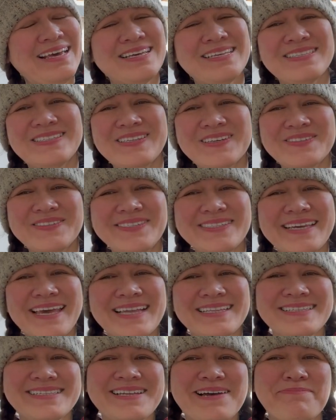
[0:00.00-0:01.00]
So she
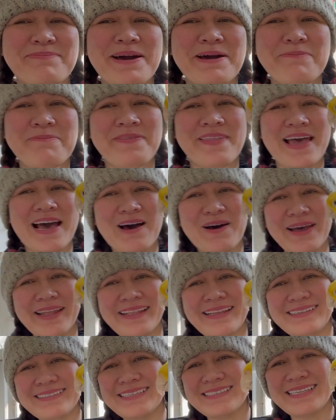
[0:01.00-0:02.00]
can step up now. And
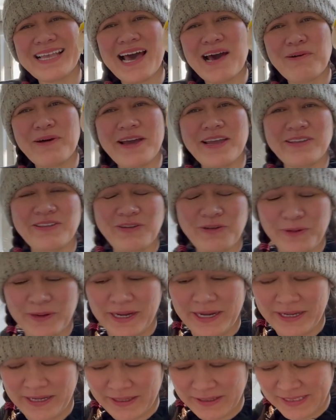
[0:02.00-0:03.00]
this is how I do
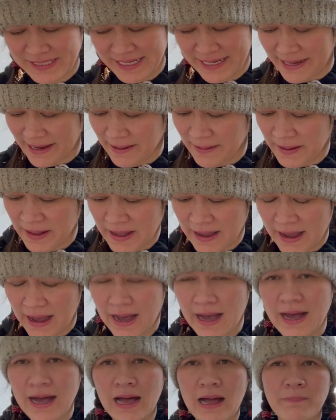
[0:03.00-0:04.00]
it. You see,
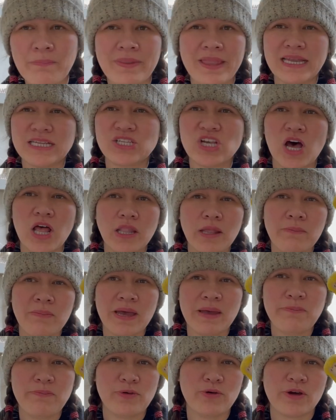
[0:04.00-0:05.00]
um, it's all in
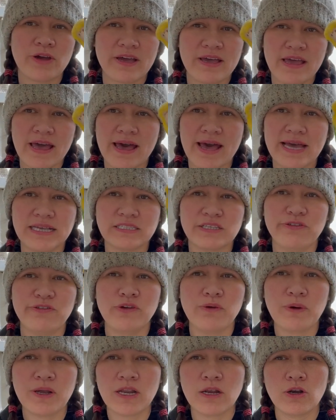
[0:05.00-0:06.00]
my book, guys. If
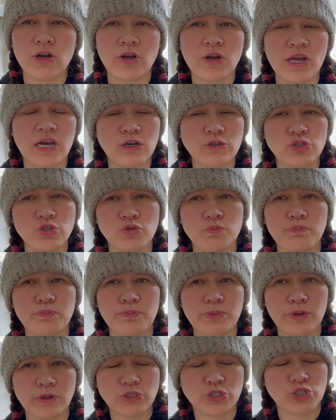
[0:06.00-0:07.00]
you want to learn how to
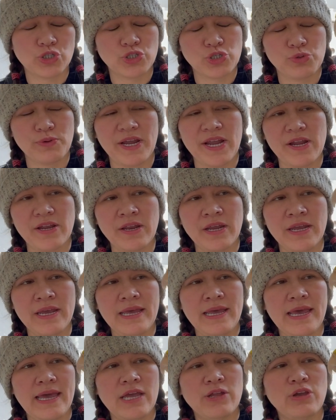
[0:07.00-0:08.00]
birch train
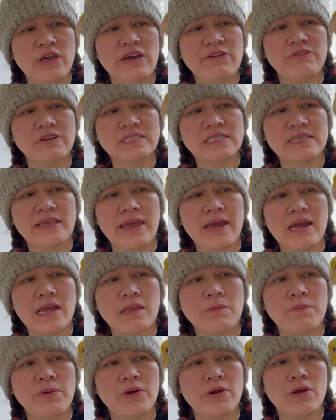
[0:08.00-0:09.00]
and you have a scared
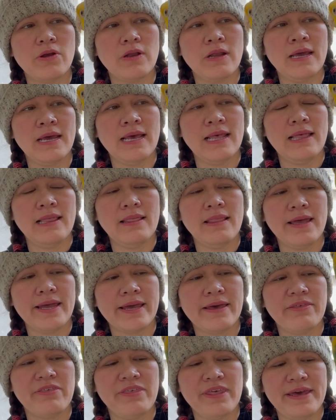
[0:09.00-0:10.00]
bird
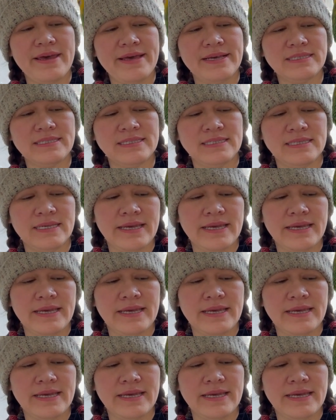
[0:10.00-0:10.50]
like this.